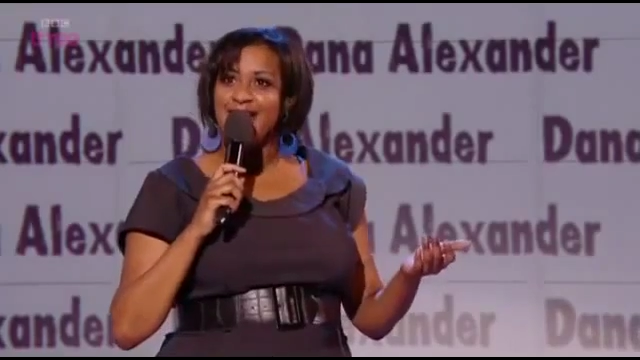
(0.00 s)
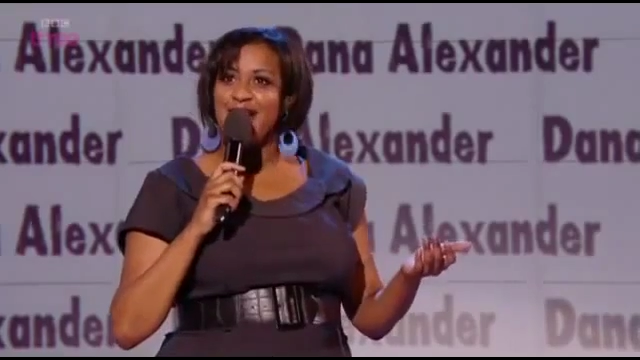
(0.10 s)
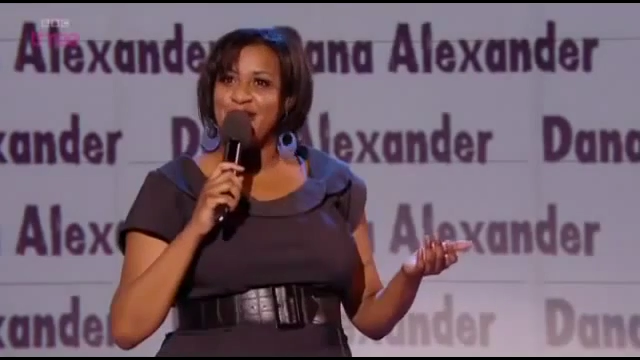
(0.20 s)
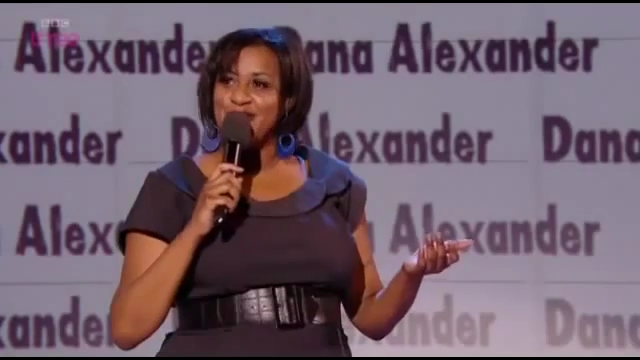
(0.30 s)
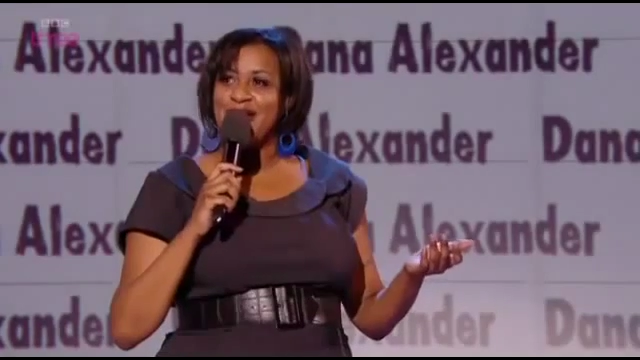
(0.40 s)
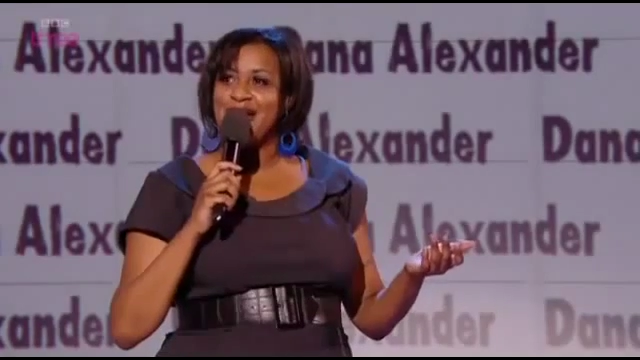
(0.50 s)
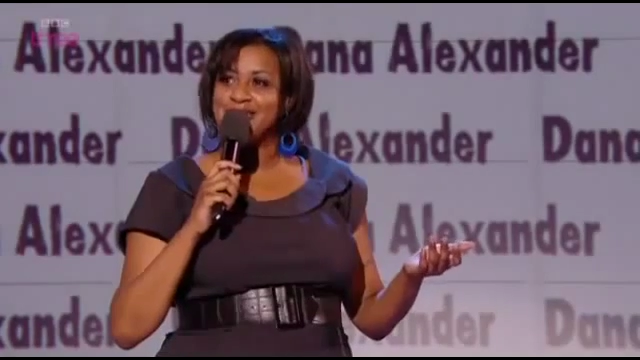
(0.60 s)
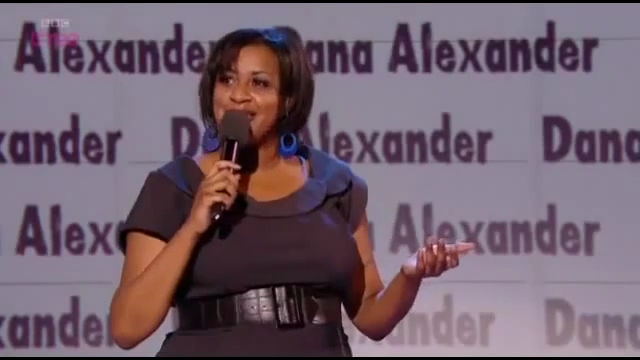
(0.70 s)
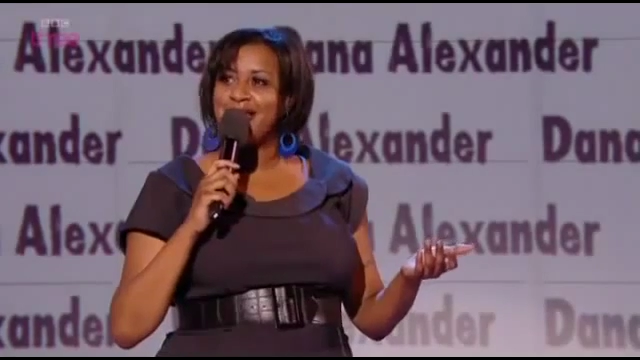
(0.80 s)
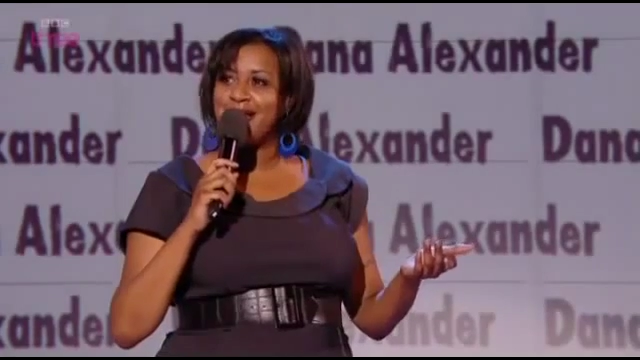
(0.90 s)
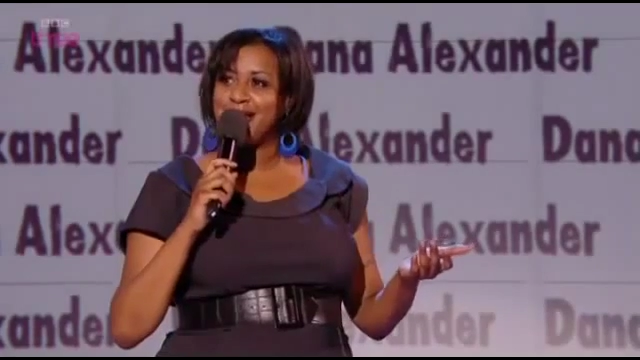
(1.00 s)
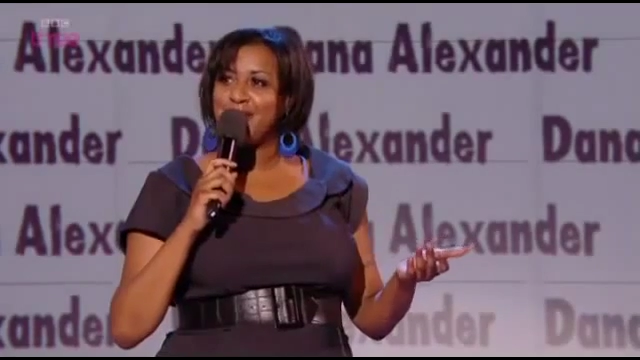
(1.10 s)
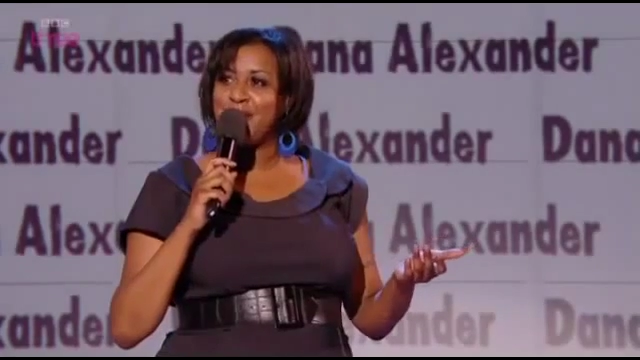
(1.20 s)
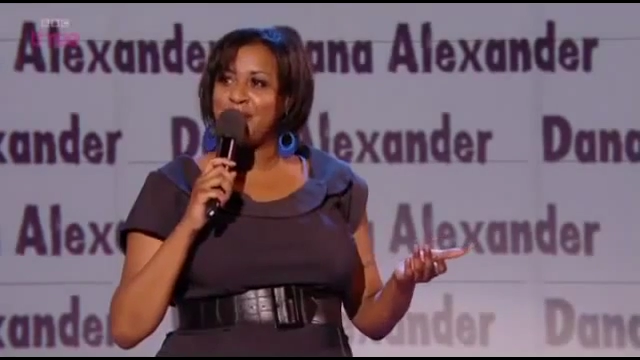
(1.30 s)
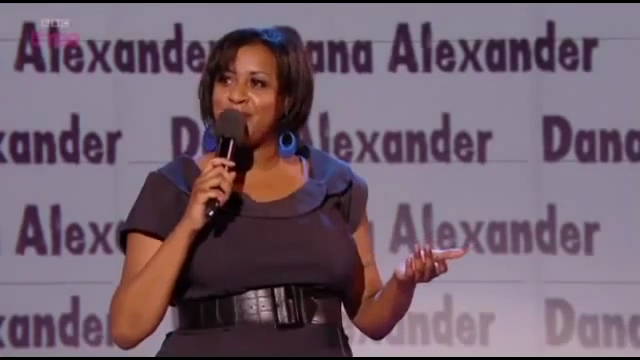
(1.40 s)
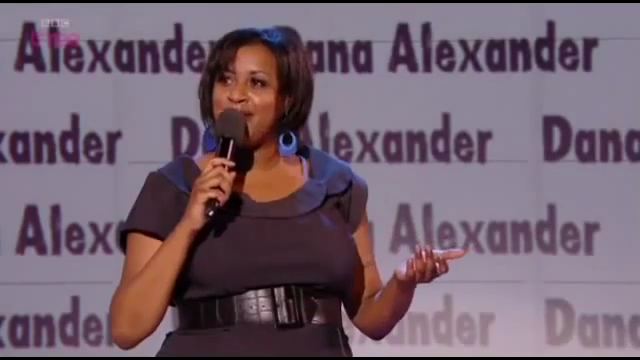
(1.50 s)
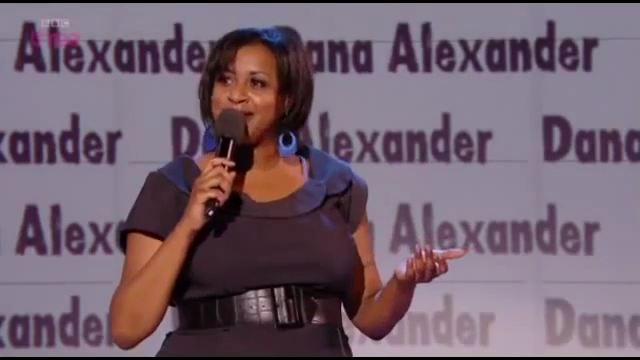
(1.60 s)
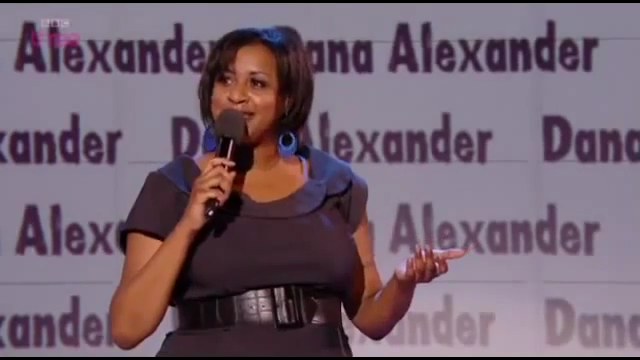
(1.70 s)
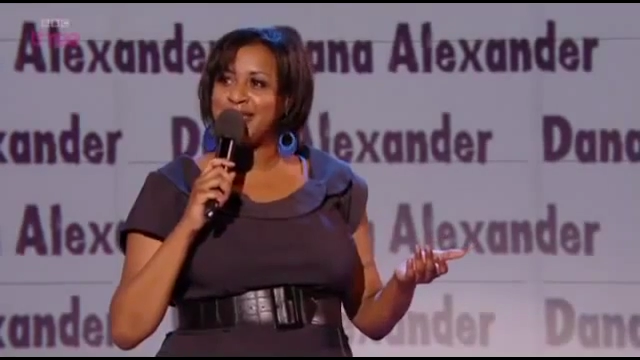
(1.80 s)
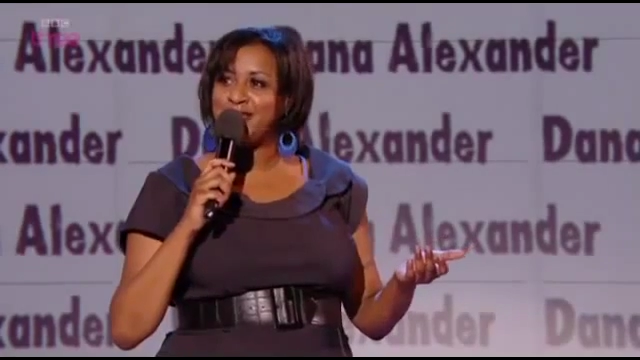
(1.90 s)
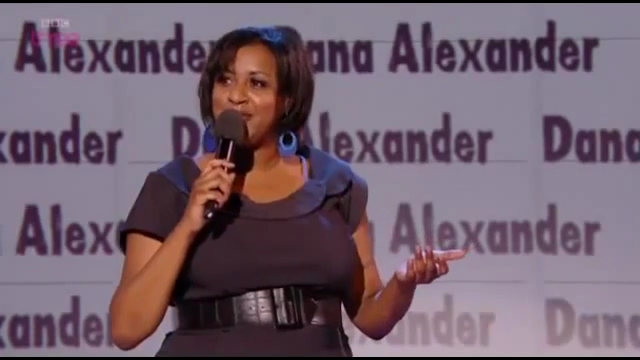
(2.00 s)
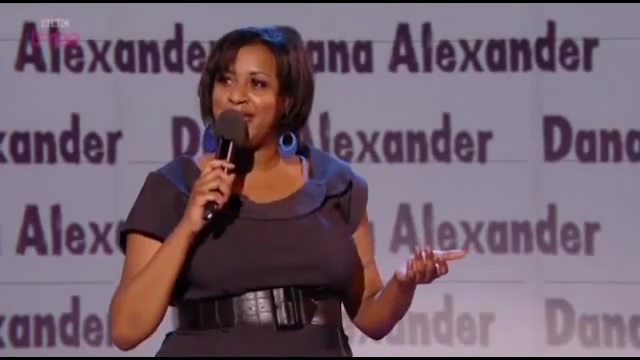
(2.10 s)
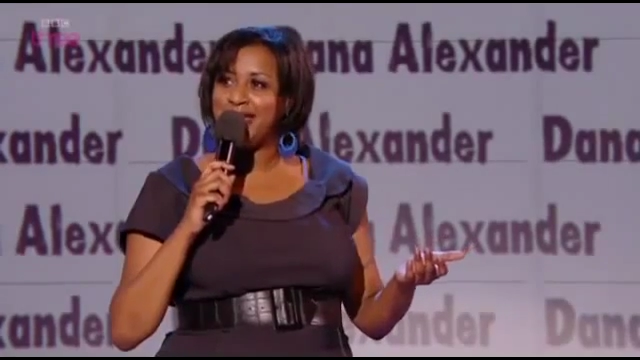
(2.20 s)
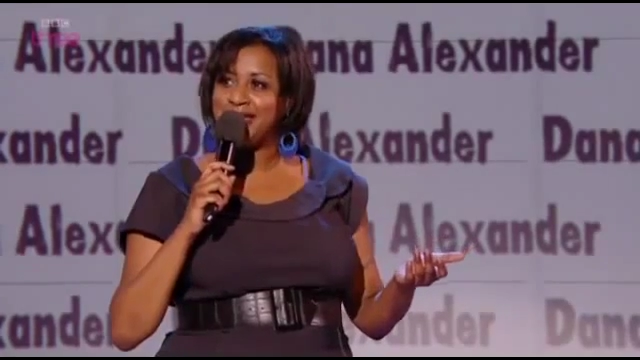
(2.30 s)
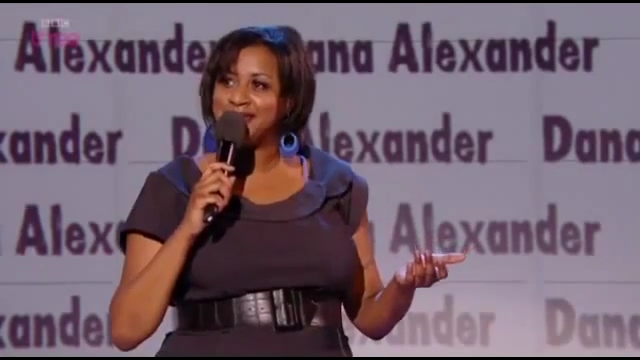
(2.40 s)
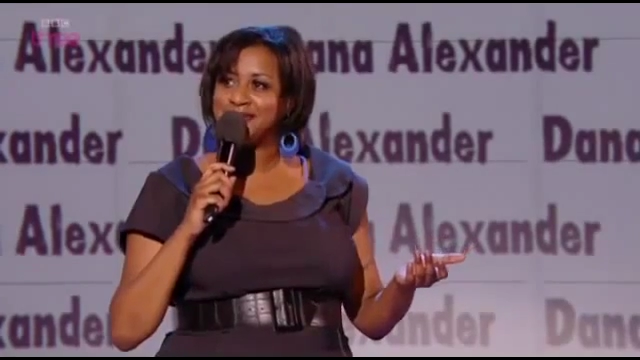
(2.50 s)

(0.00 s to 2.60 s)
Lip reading: know, you guys let ugly people on TV.